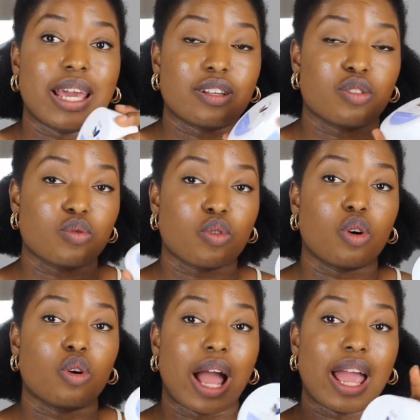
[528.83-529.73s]
It has 2
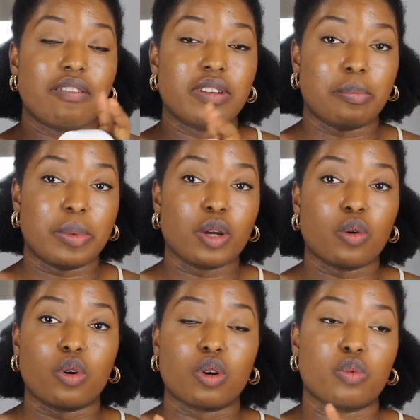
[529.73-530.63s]
colors. I have the
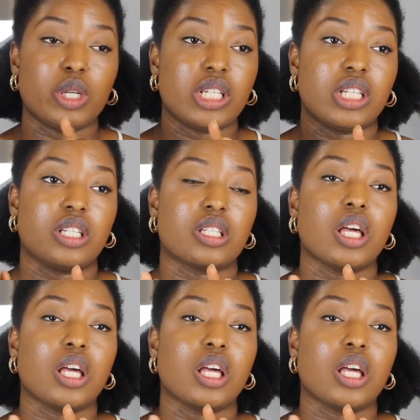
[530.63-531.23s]
pink one, which